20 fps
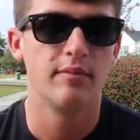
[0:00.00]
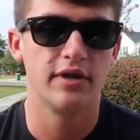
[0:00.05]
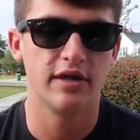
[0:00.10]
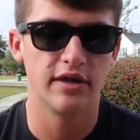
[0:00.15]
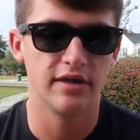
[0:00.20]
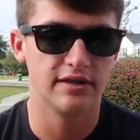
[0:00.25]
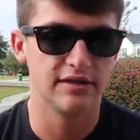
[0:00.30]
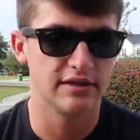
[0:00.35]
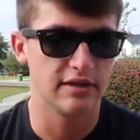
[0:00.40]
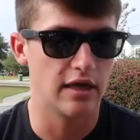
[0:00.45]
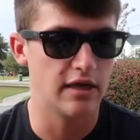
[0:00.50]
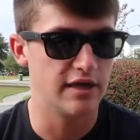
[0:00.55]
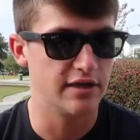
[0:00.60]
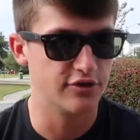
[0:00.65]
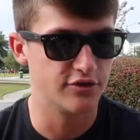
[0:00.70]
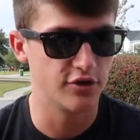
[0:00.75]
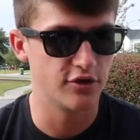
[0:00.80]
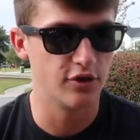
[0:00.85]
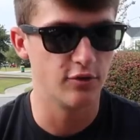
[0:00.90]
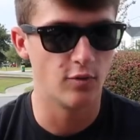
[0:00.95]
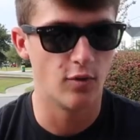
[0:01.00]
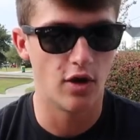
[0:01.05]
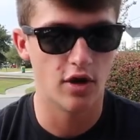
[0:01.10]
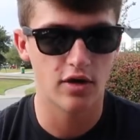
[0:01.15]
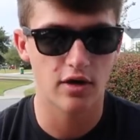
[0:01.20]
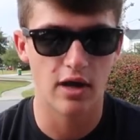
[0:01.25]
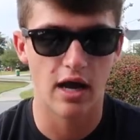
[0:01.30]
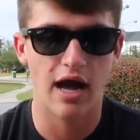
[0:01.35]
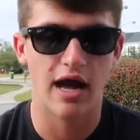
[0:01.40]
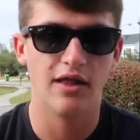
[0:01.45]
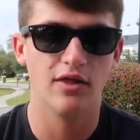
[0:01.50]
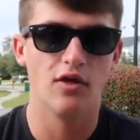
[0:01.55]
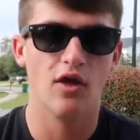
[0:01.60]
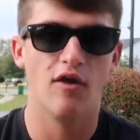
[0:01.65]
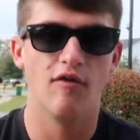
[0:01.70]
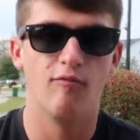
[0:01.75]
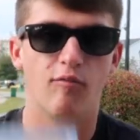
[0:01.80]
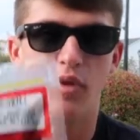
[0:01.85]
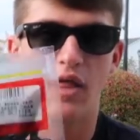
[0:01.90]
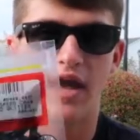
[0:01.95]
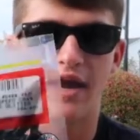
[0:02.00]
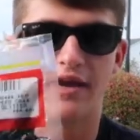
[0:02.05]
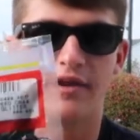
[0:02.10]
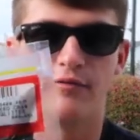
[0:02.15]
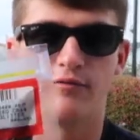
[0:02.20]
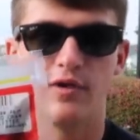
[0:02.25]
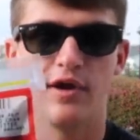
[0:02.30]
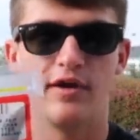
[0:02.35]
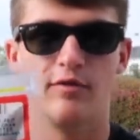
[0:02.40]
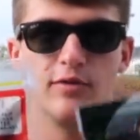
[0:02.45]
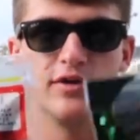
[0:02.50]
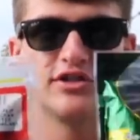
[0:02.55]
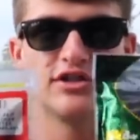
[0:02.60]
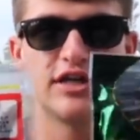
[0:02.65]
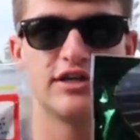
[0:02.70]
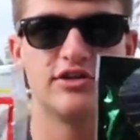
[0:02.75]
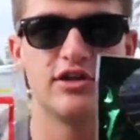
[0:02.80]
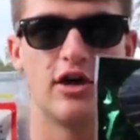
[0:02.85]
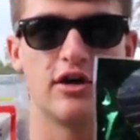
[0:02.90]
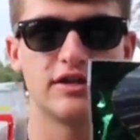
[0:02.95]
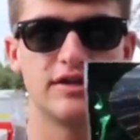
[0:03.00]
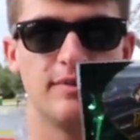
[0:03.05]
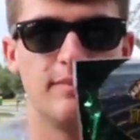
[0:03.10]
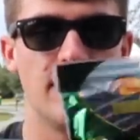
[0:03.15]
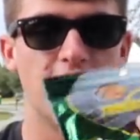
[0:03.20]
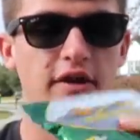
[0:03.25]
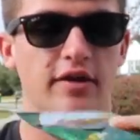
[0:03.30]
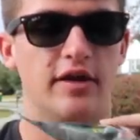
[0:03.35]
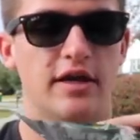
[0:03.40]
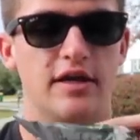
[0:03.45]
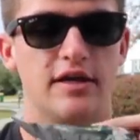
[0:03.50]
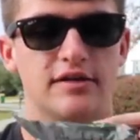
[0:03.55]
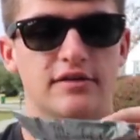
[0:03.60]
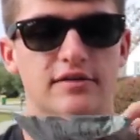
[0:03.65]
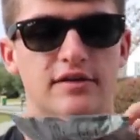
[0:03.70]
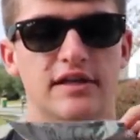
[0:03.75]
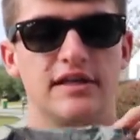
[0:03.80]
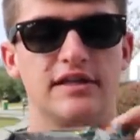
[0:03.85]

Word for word: because in dirty water, I love black and red, which I talked about. So